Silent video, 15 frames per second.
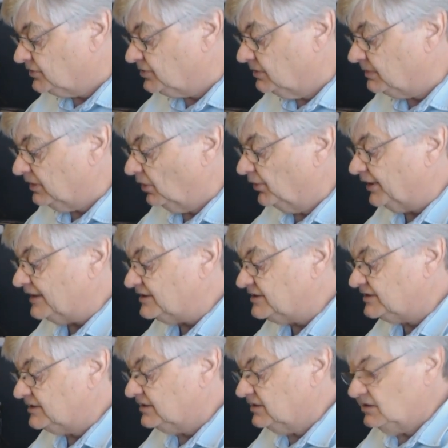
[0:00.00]
To be
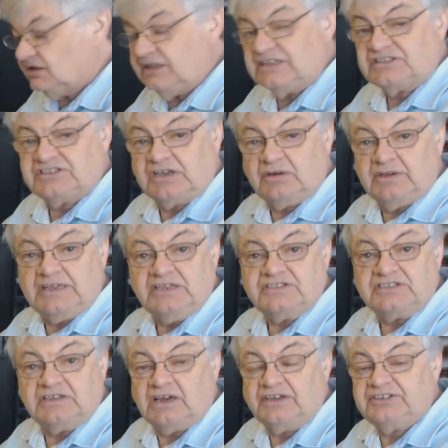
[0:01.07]
honest, it's so
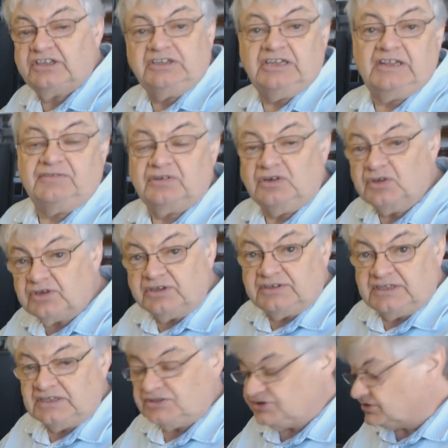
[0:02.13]
easy, I didn't even look at
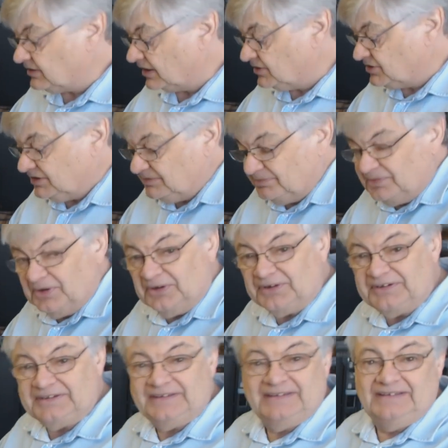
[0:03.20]
the instruction
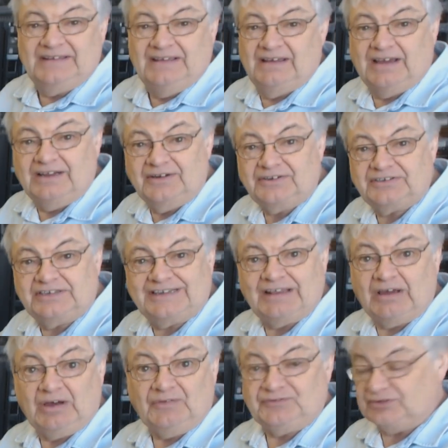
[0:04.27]
book. I looked at it
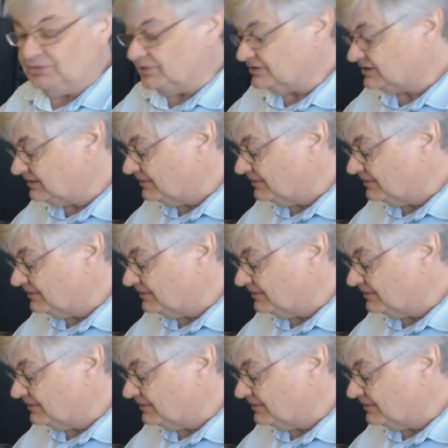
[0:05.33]
afterwards.